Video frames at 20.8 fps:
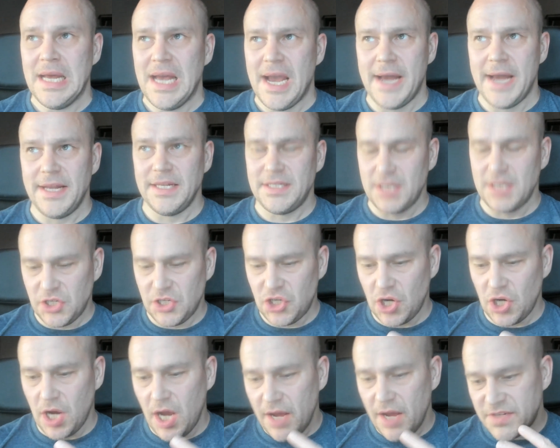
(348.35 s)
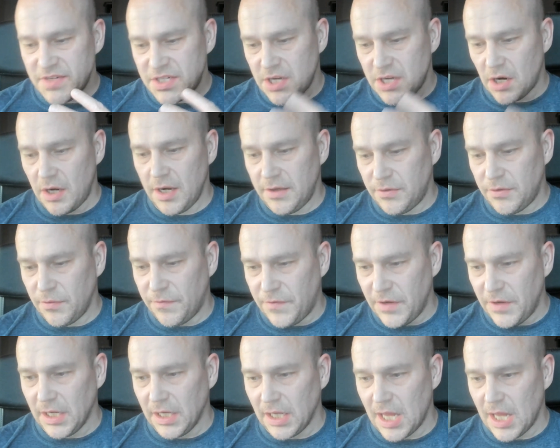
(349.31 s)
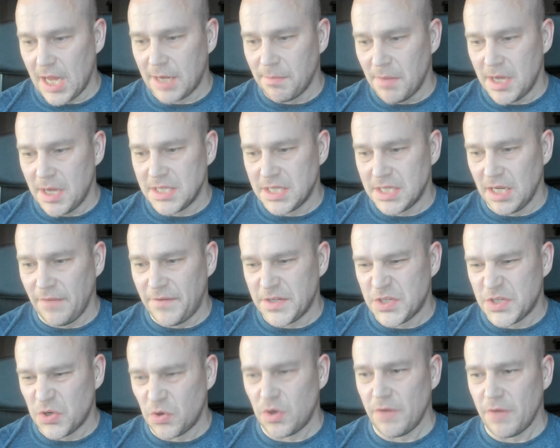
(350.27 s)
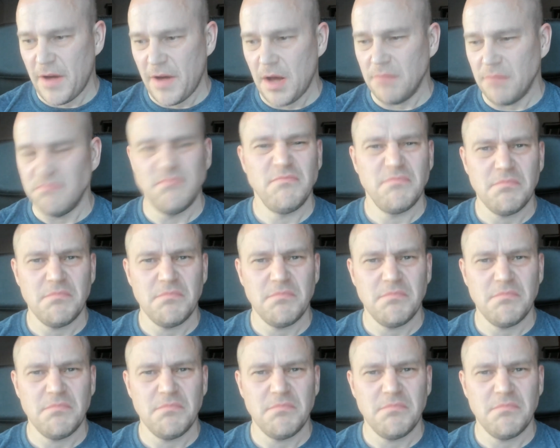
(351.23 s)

And as such, I've started to feel like myself a sort of a